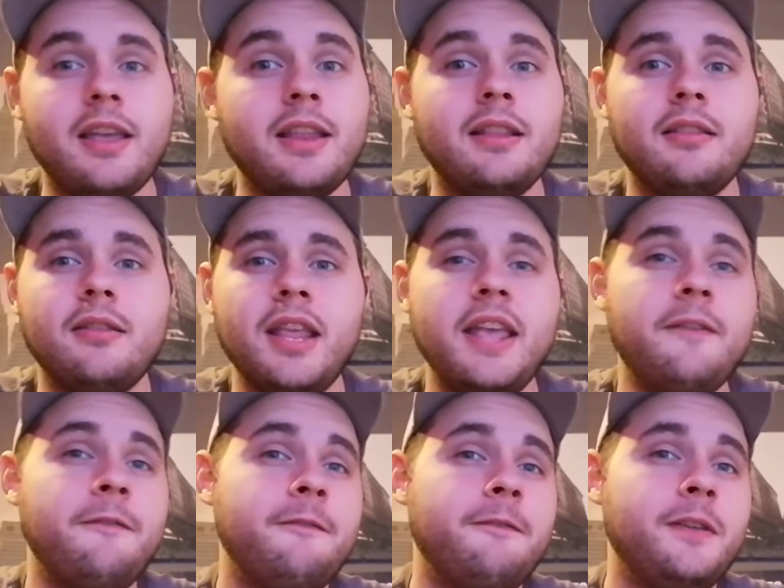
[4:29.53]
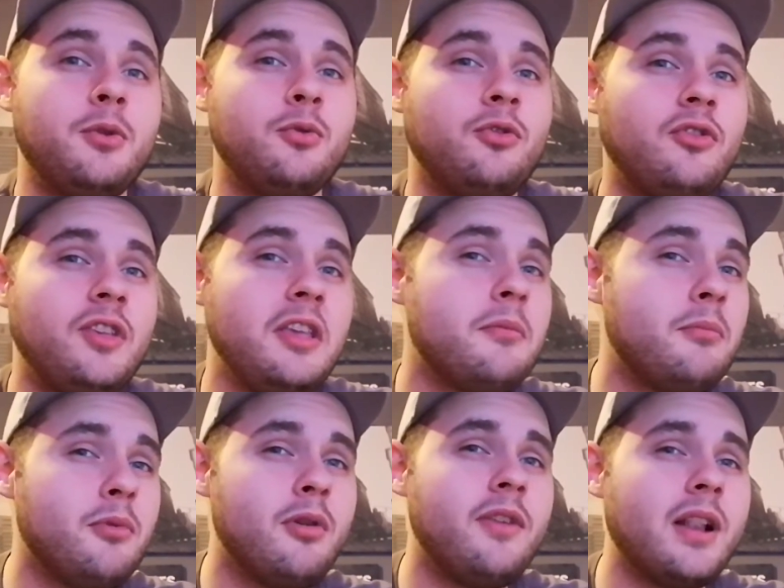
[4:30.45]
And if you see a
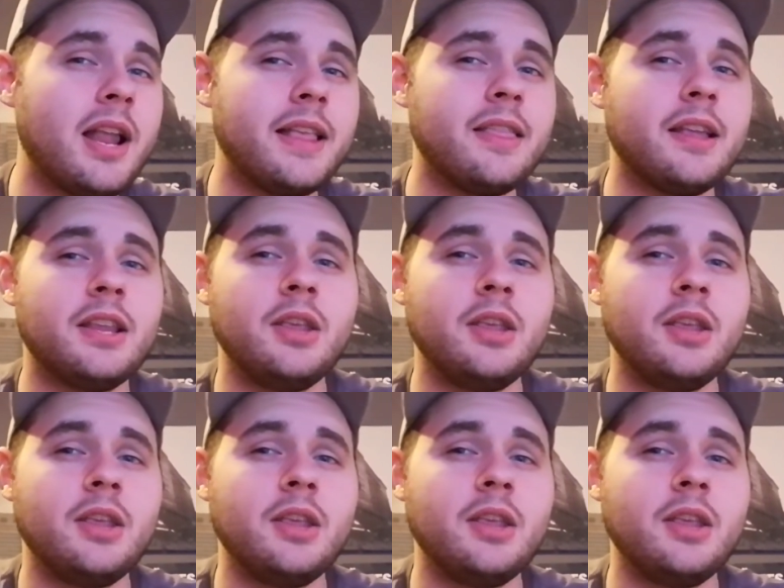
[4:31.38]
movie like that,